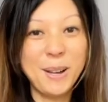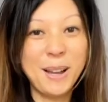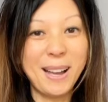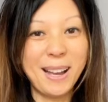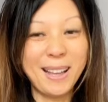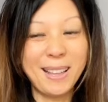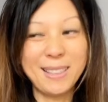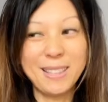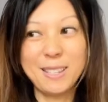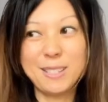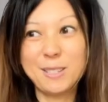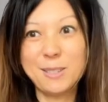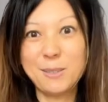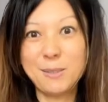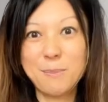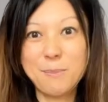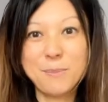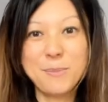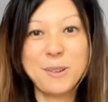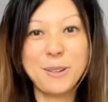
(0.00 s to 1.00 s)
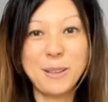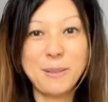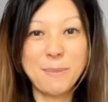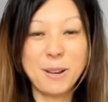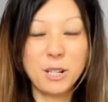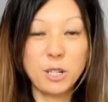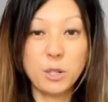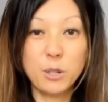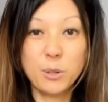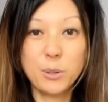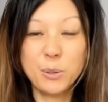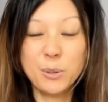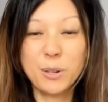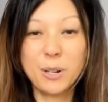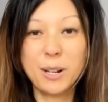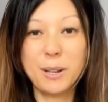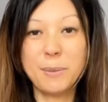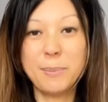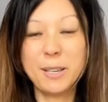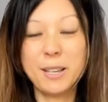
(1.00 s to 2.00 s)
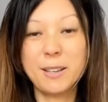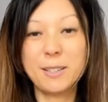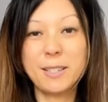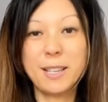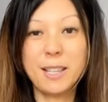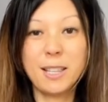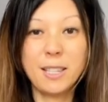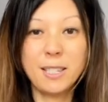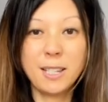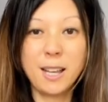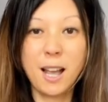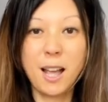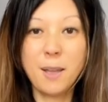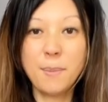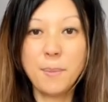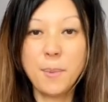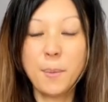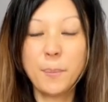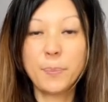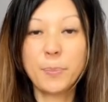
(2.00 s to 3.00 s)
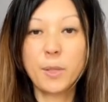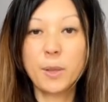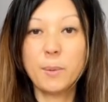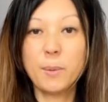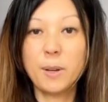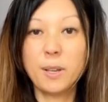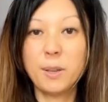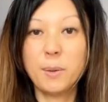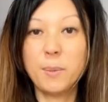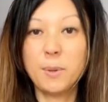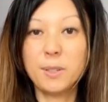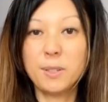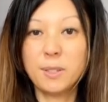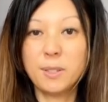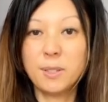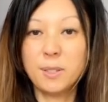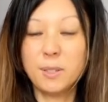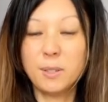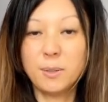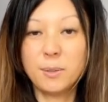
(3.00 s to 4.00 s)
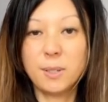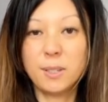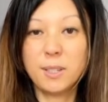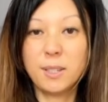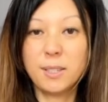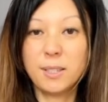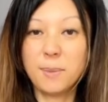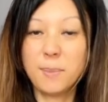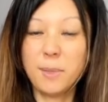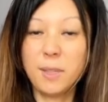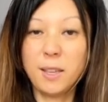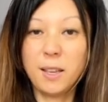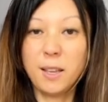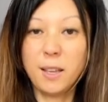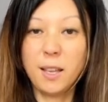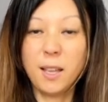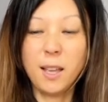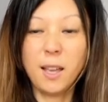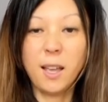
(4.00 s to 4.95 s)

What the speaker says: and that's pretty much sure because at the time when he was 20-something,